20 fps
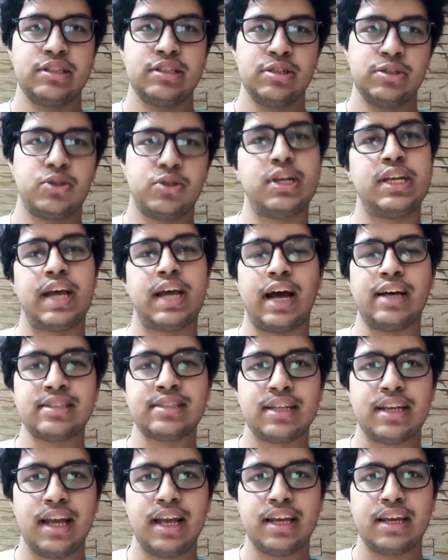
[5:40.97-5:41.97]
usually
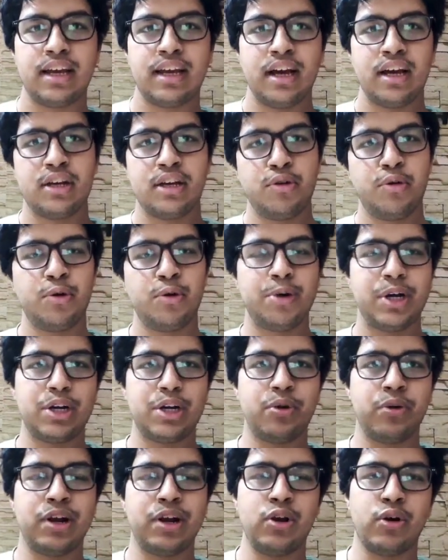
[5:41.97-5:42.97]
ask, like do you
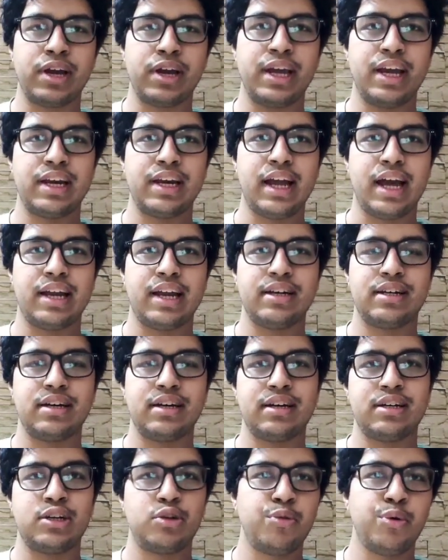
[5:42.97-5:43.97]
want to relocate, and
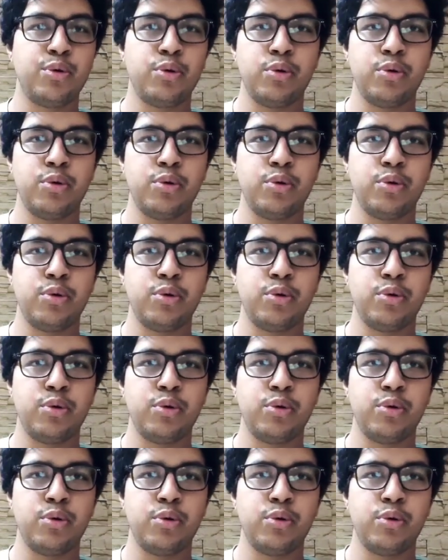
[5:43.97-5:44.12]
are